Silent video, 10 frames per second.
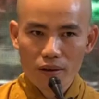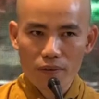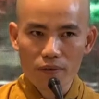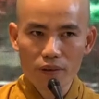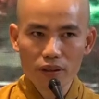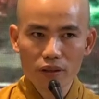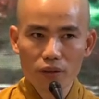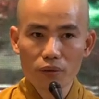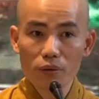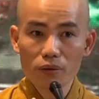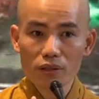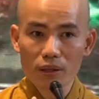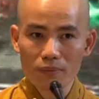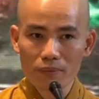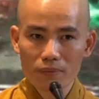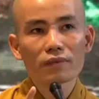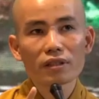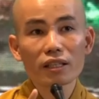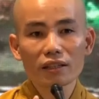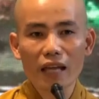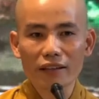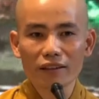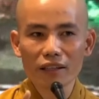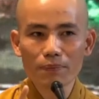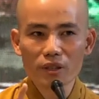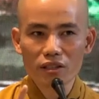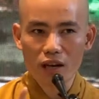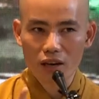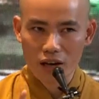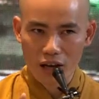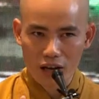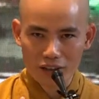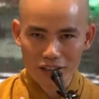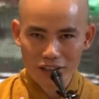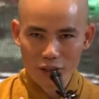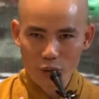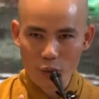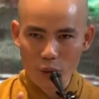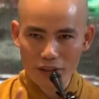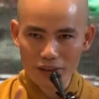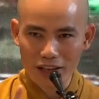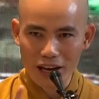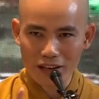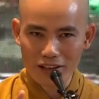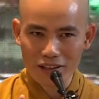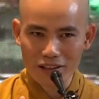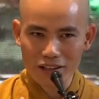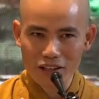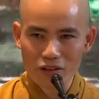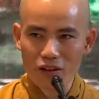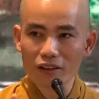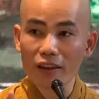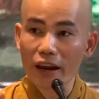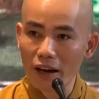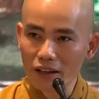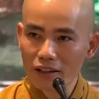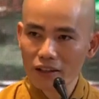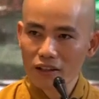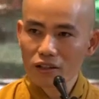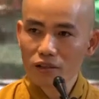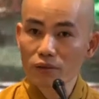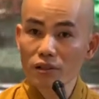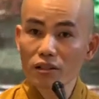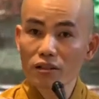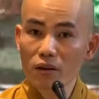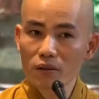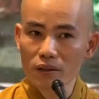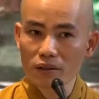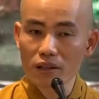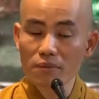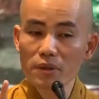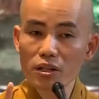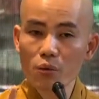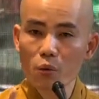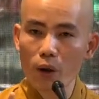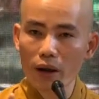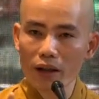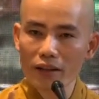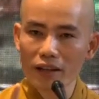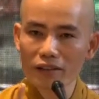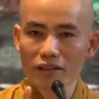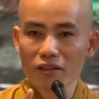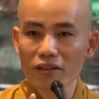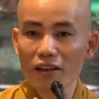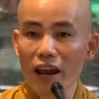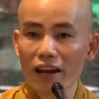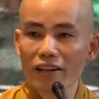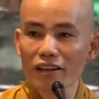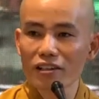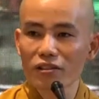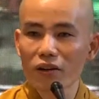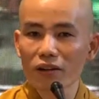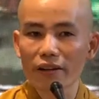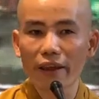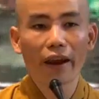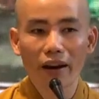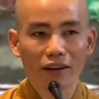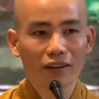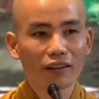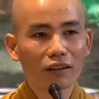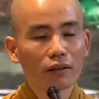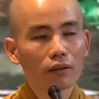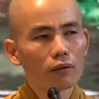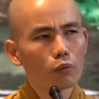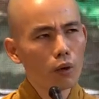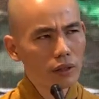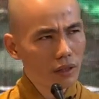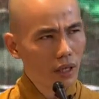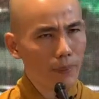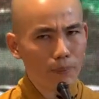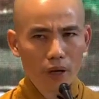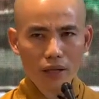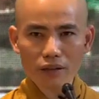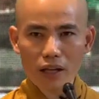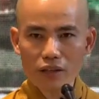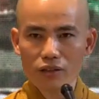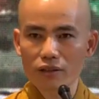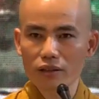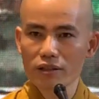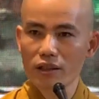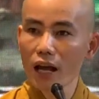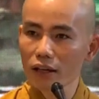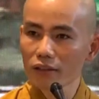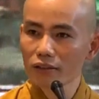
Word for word: Vitadosham chitanti bachanati. When the anger is not there, so just notice and be aware that the anger is not there. What kind of meditation is that?